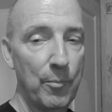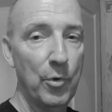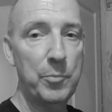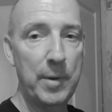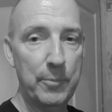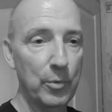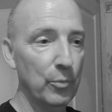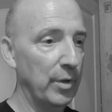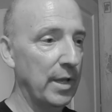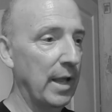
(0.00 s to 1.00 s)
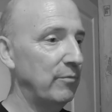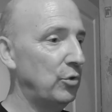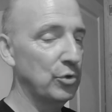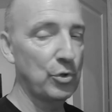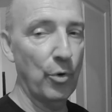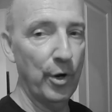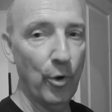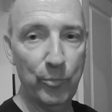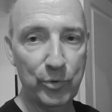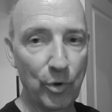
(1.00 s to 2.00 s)
for most people who would have two-story
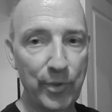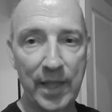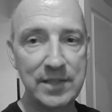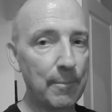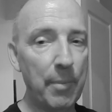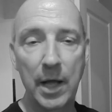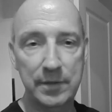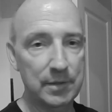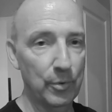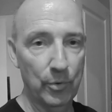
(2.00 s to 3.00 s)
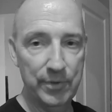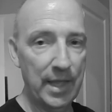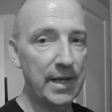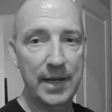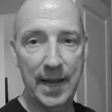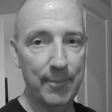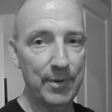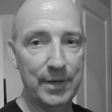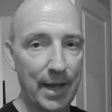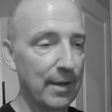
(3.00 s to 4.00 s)
homes go, that's impossible. Mm-hmm. That doesn't happen,